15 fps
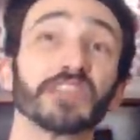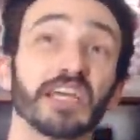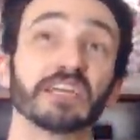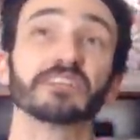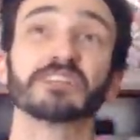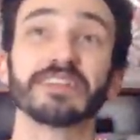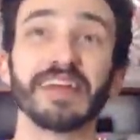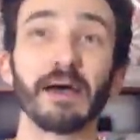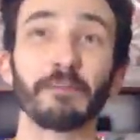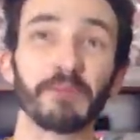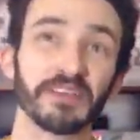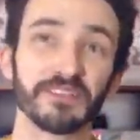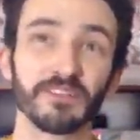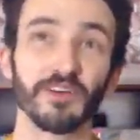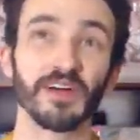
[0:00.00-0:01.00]
change to that
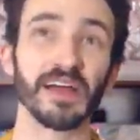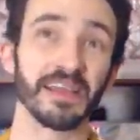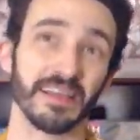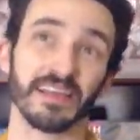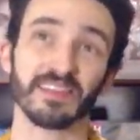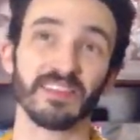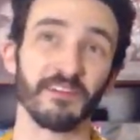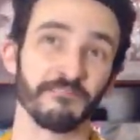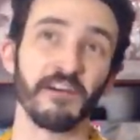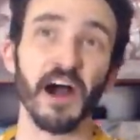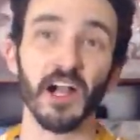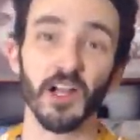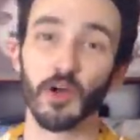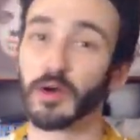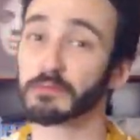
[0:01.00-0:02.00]
pistol, and get the
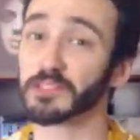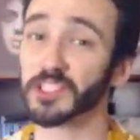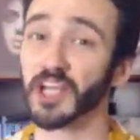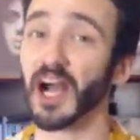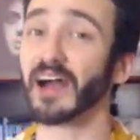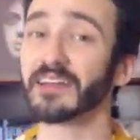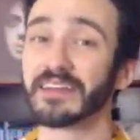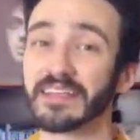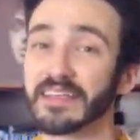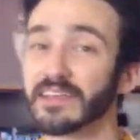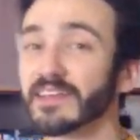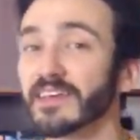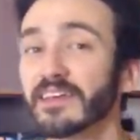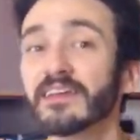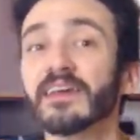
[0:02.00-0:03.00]
follow-up shot
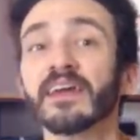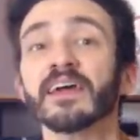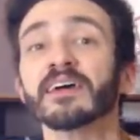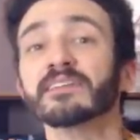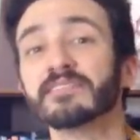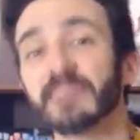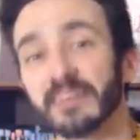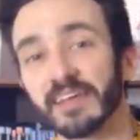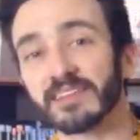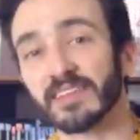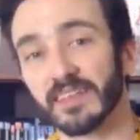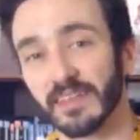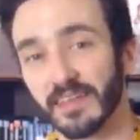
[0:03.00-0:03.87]
needed to get the